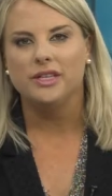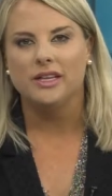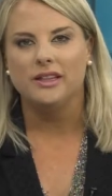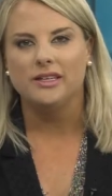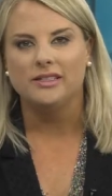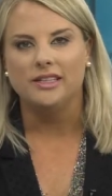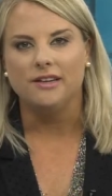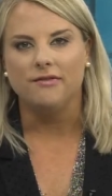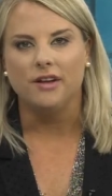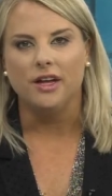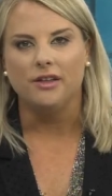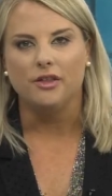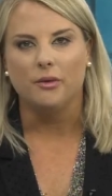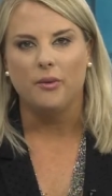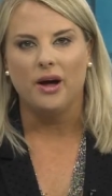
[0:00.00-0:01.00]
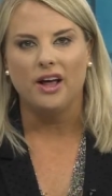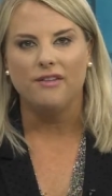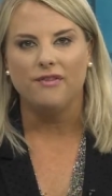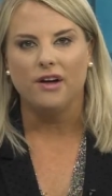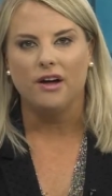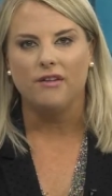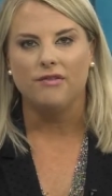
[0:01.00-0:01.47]
This evening, the
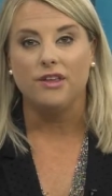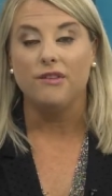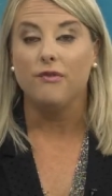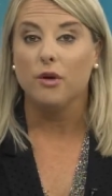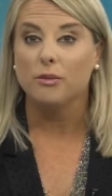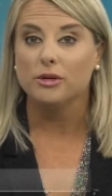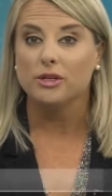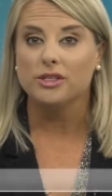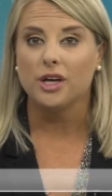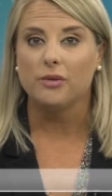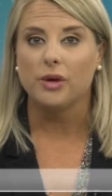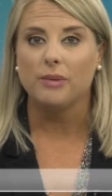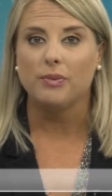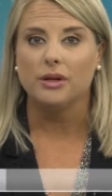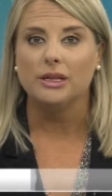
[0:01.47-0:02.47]
wife of the former Sunray